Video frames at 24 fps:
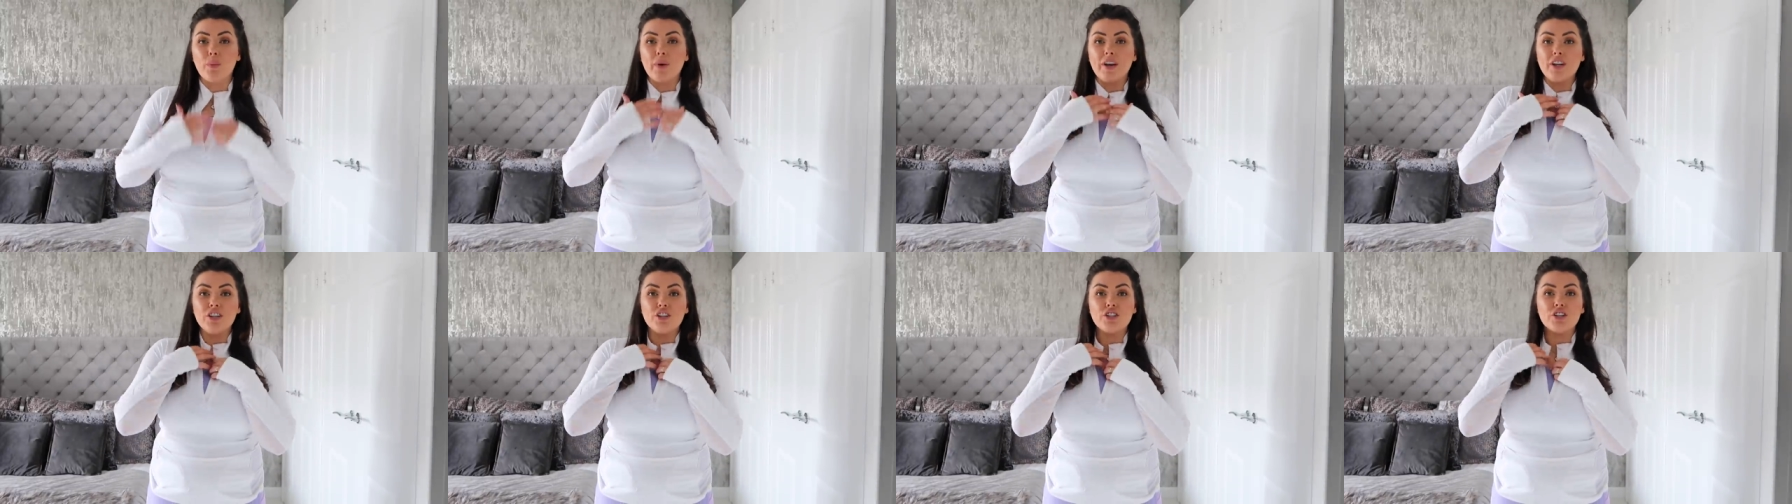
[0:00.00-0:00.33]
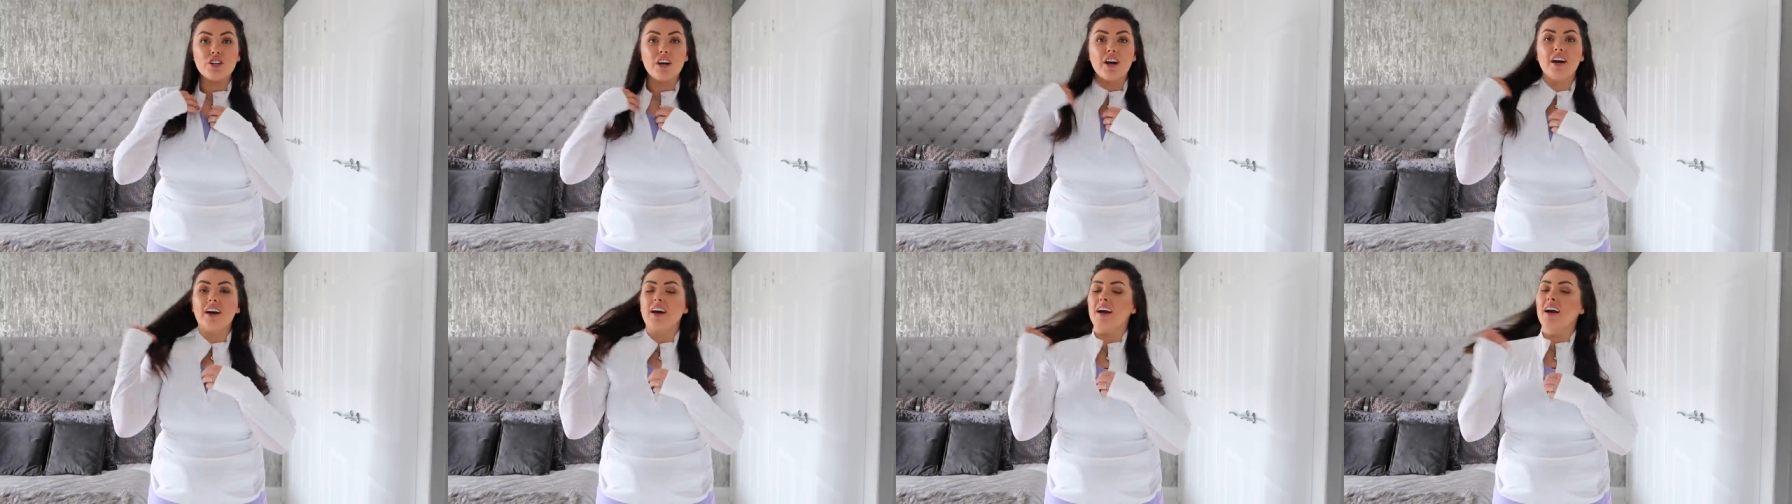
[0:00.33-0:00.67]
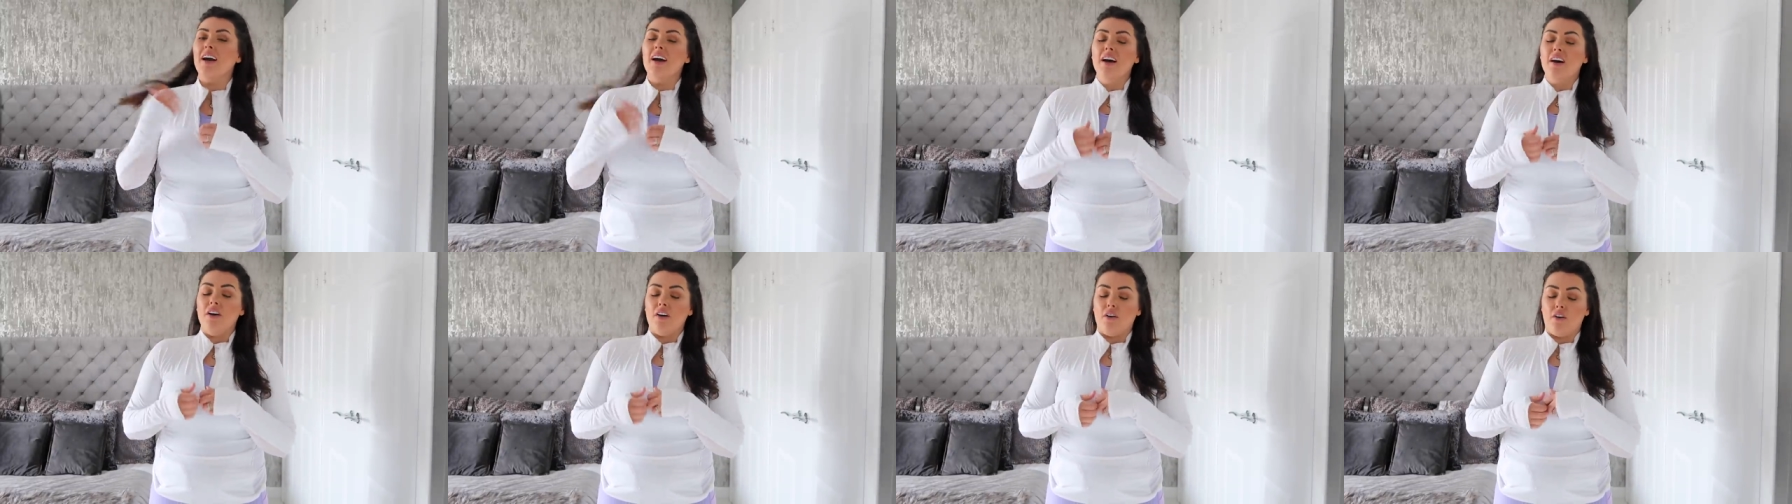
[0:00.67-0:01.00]
white shirt
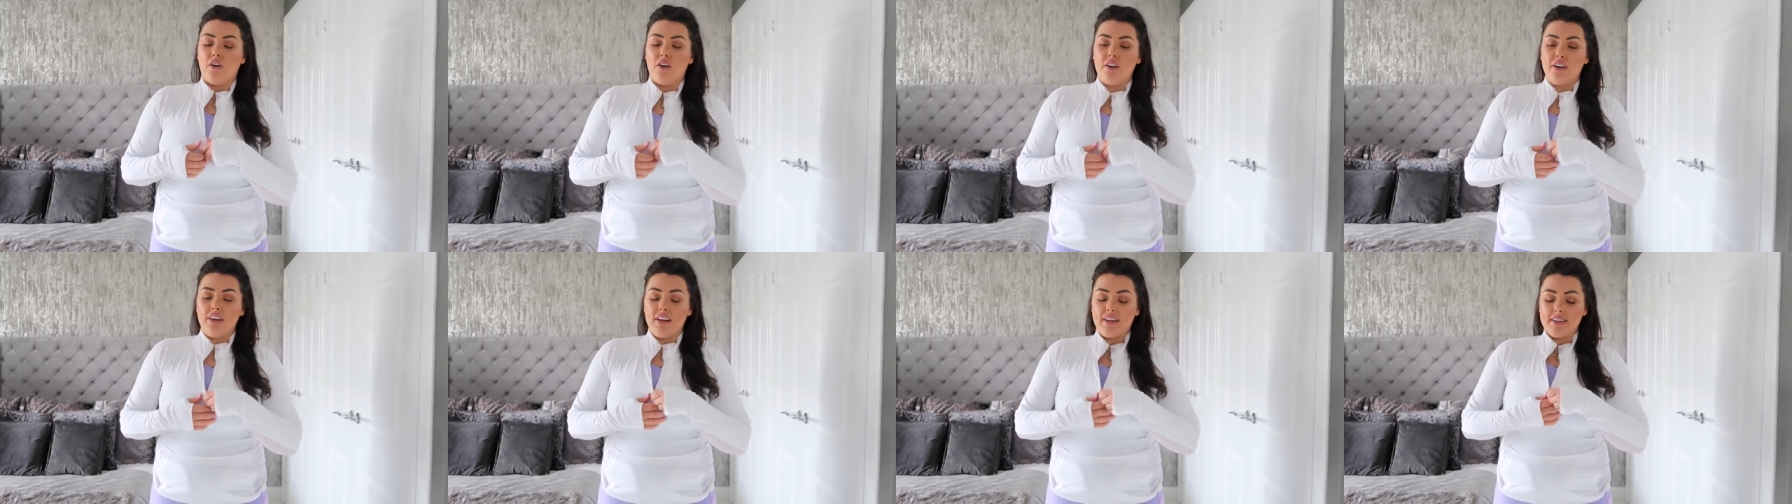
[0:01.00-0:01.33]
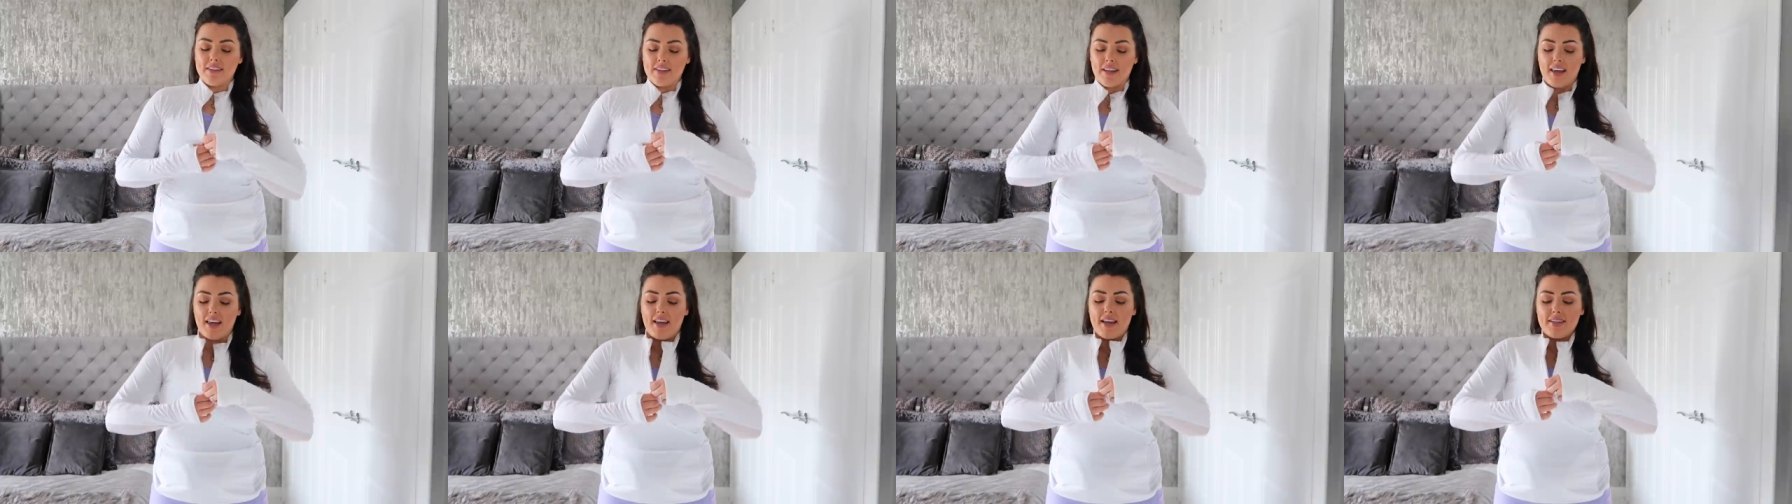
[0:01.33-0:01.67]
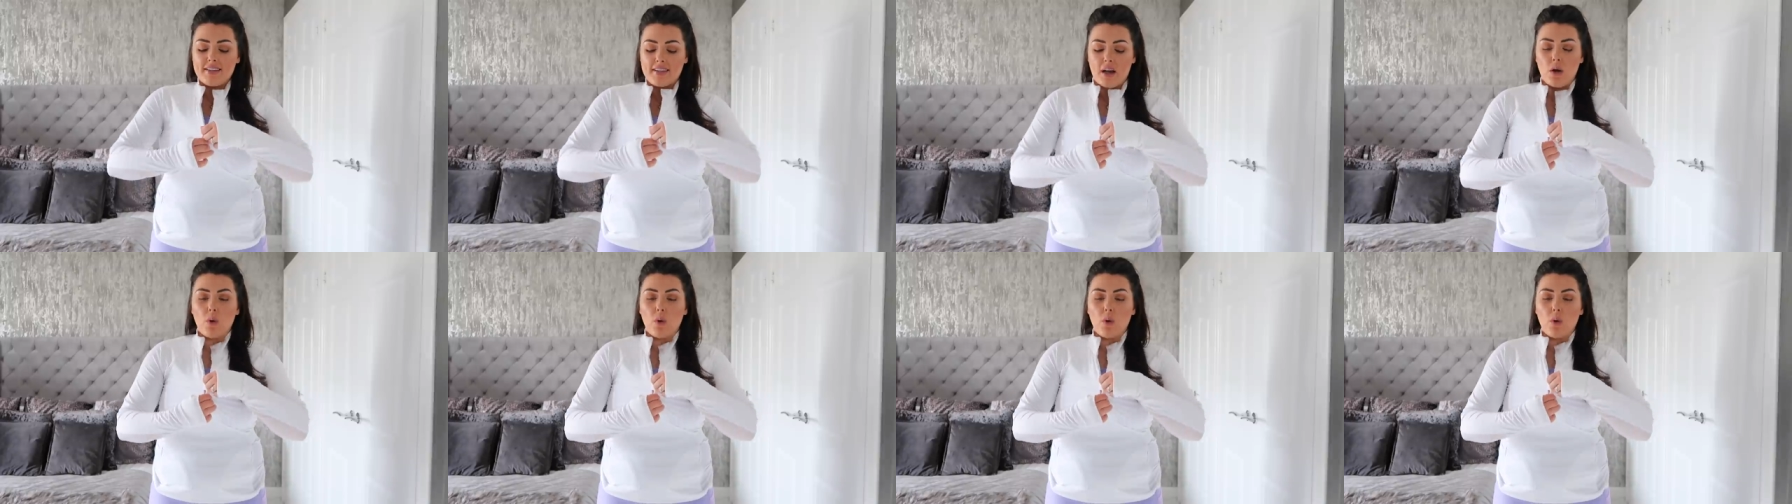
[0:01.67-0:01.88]
or in this case